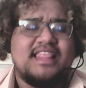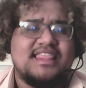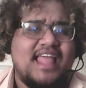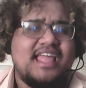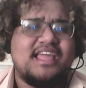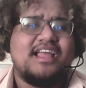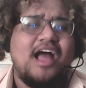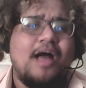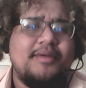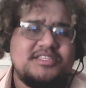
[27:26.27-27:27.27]
Like,
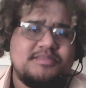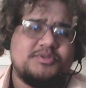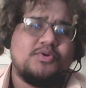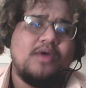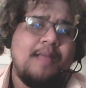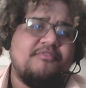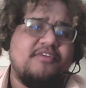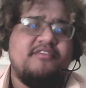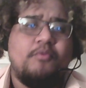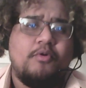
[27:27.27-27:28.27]
comment, subscribe for
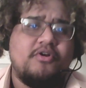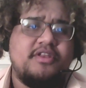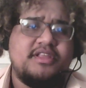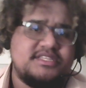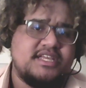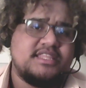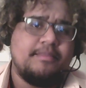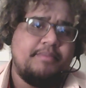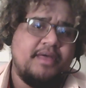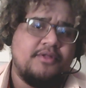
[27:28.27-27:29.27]
even more goodness. Hit the
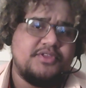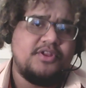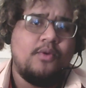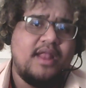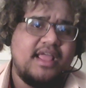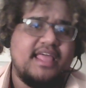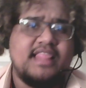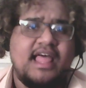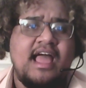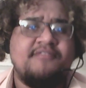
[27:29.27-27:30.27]
bell to know when I get
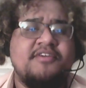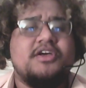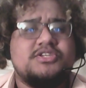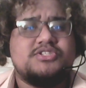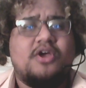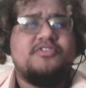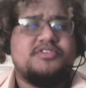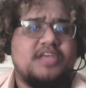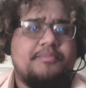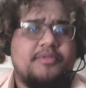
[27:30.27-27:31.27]
live. Sorry this
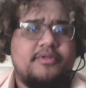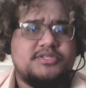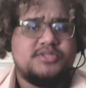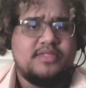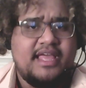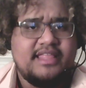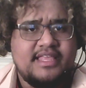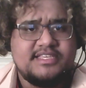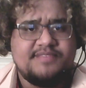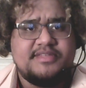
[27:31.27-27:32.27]
is uploading so late.
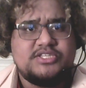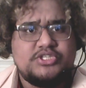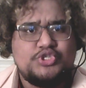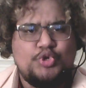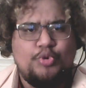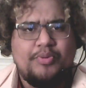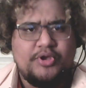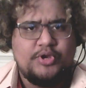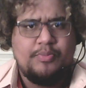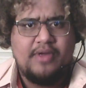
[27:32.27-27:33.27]
Things have been super
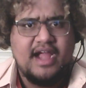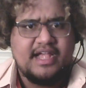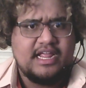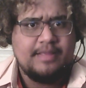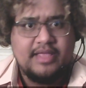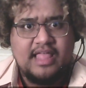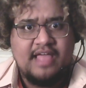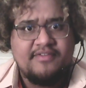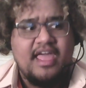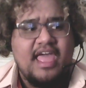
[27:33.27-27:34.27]
duper hectic in my
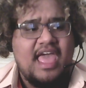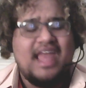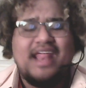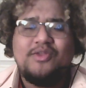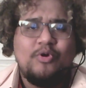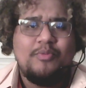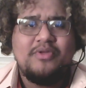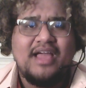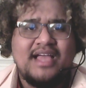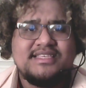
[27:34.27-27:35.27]
life, and I do hope you
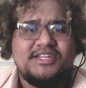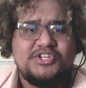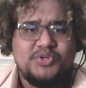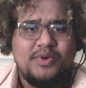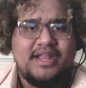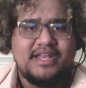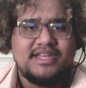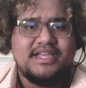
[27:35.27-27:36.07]
guys enjoyed it.